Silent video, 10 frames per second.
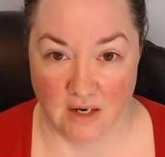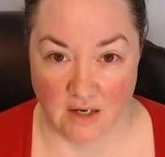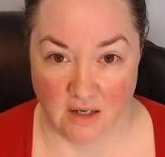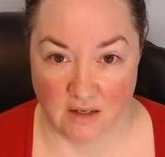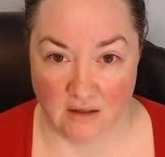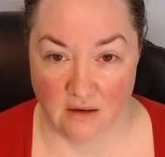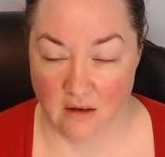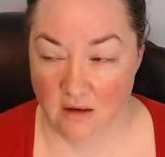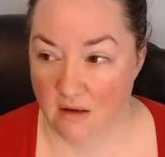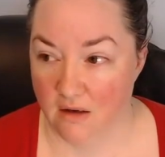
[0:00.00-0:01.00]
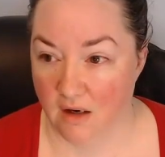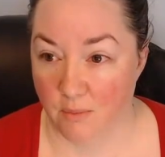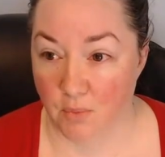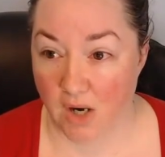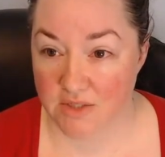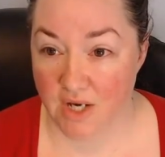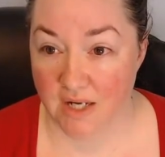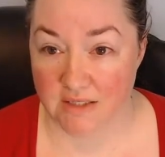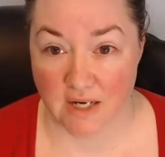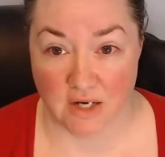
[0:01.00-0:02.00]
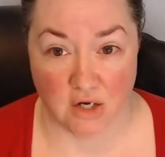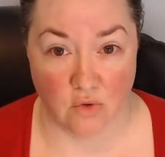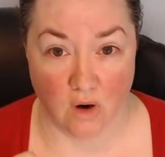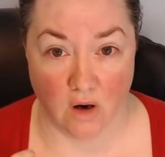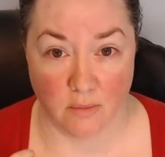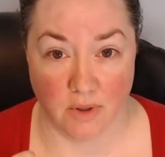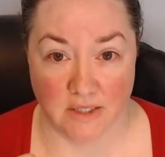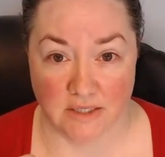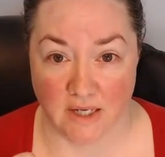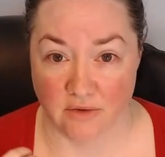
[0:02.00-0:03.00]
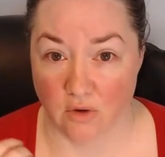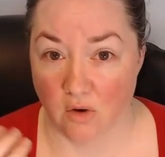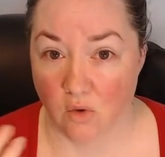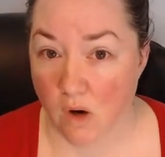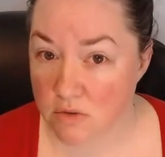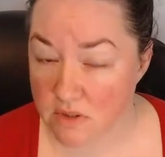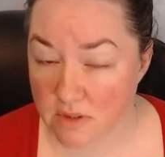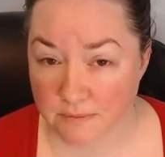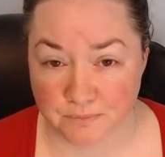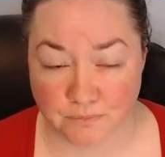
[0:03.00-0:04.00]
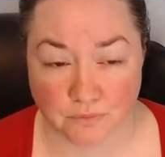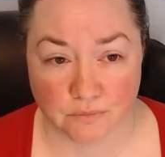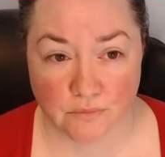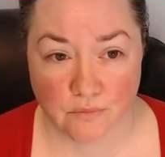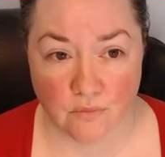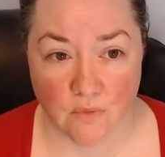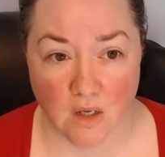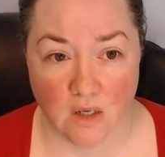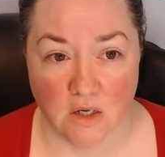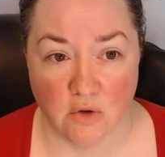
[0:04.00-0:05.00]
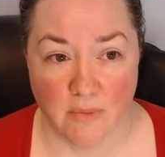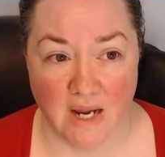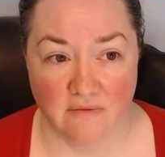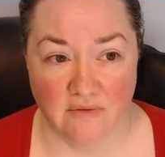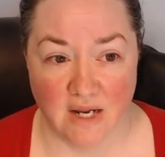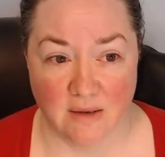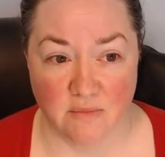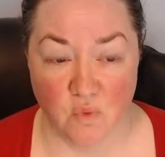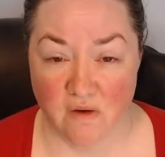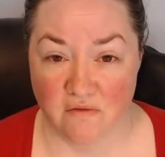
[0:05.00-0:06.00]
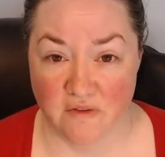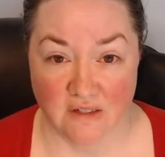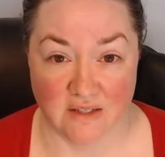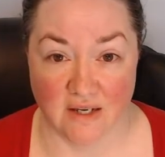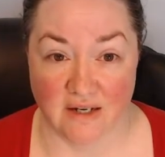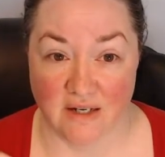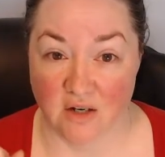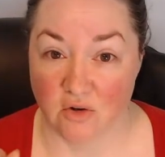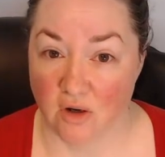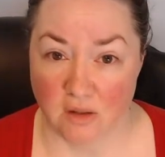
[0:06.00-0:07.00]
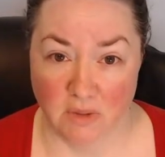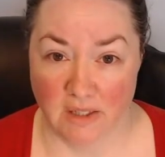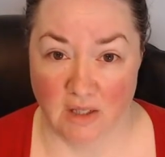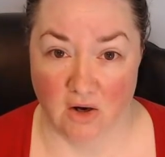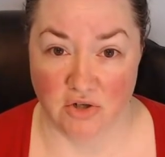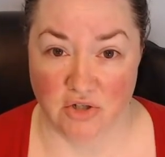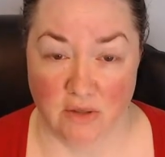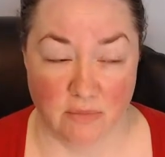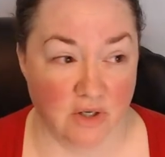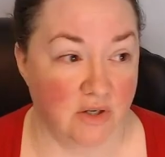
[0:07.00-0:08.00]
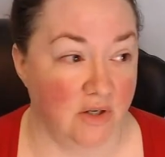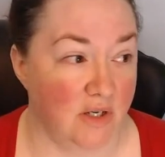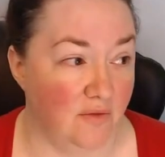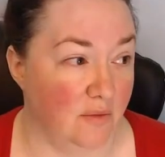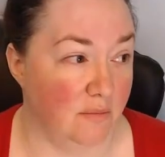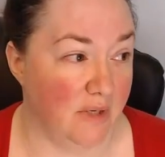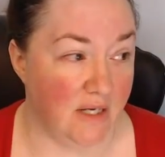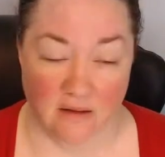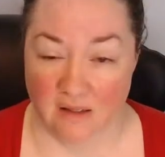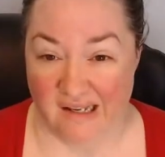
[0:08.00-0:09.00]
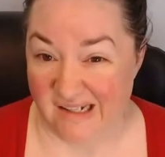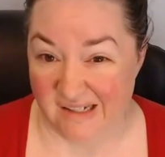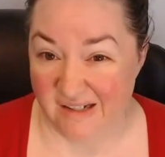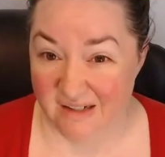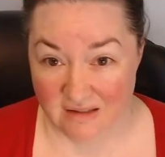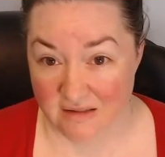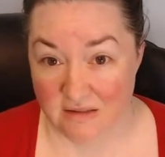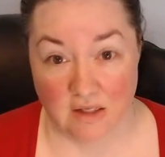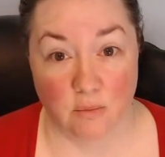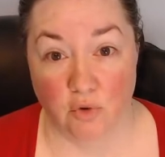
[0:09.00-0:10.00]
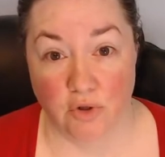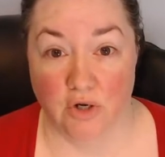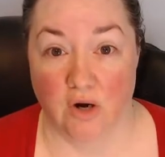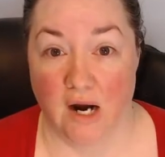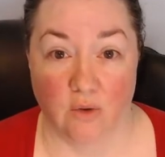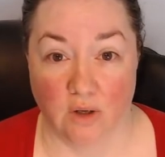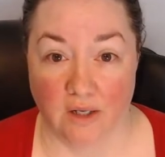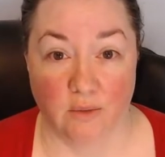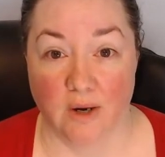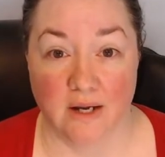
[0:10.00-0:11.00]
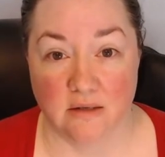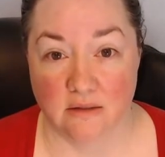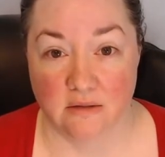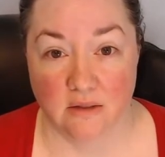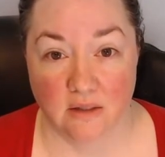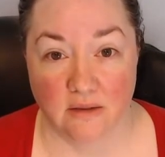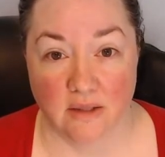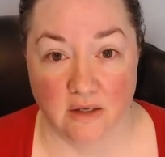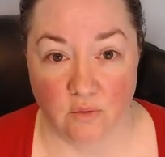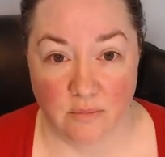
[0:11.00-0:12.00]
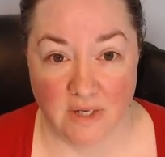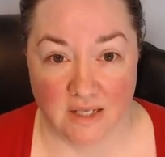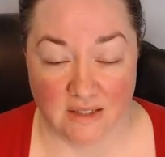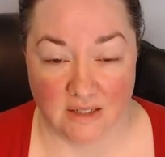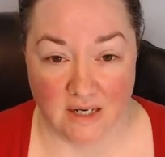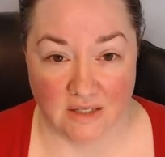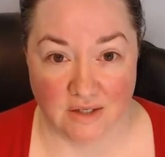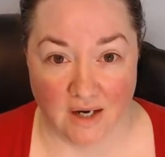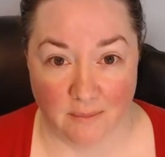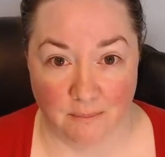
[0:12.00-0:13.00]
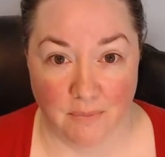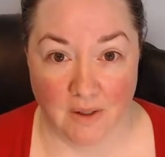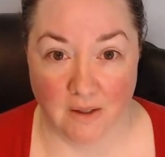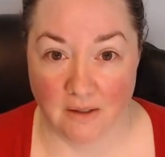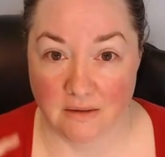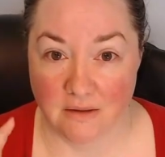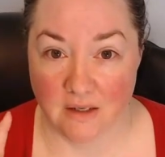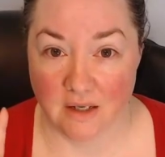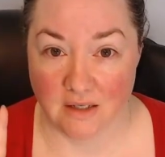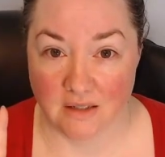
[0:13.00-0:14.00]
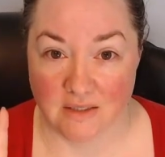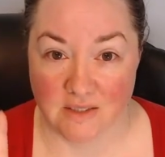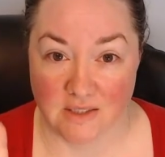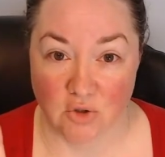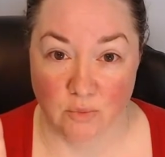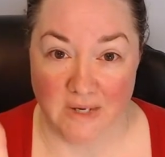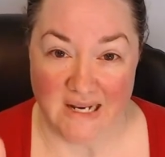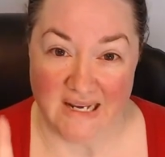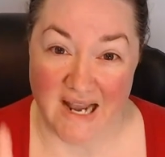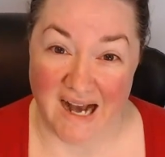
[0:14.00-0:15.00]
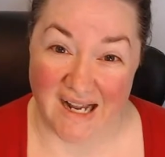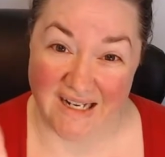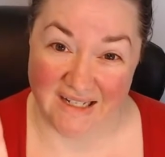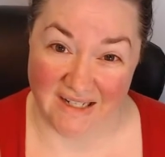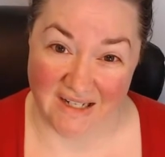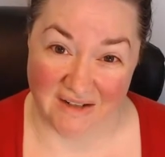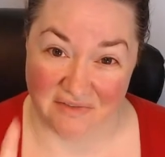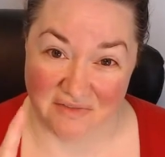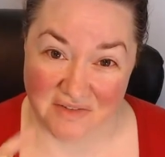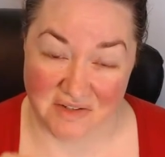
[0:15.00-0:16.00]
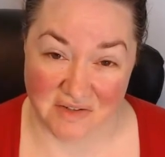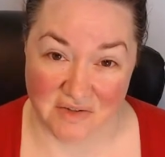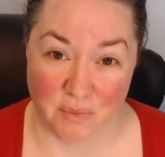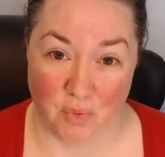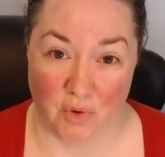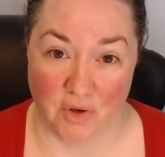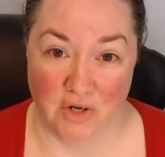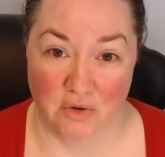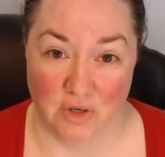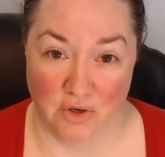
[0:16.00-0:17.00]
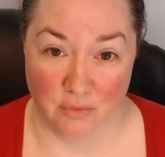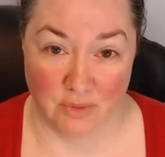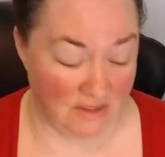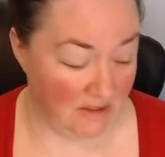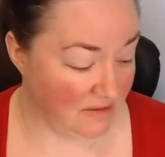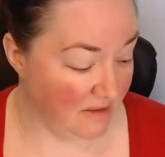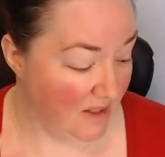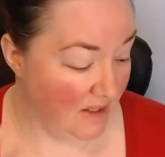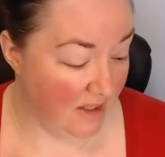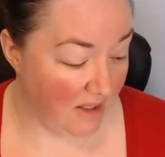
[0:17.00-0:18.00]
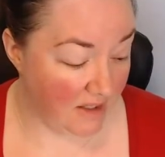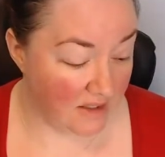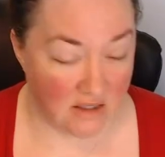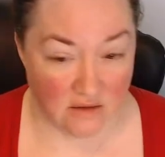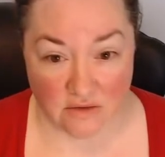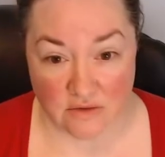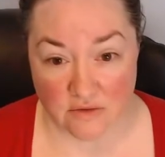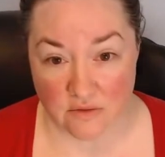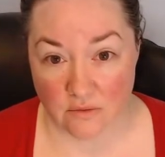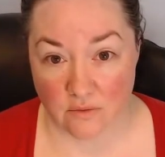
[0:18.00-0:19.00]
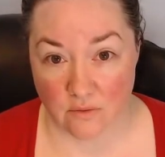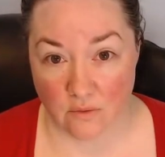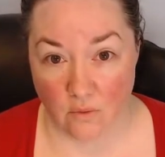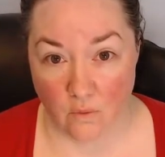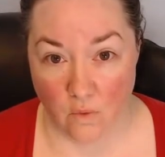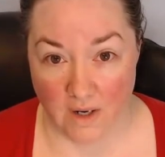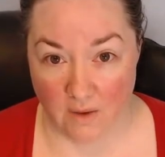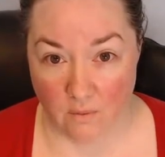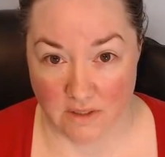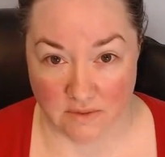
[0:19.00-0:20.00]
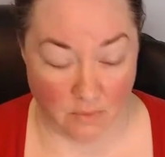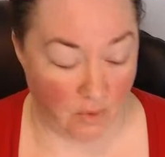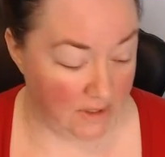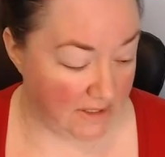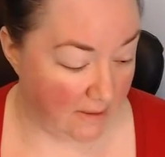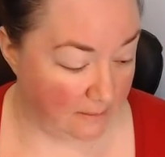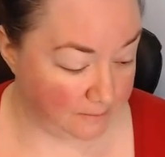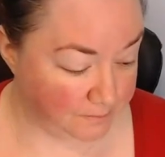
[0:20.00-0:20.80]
a a project and you are putting together a quote, you may have named what feels like an incredibly large number. It could even be like double your hourly rate that it would be at the day job, but it could still be not enough to support you and your business. And here's what I want to point out.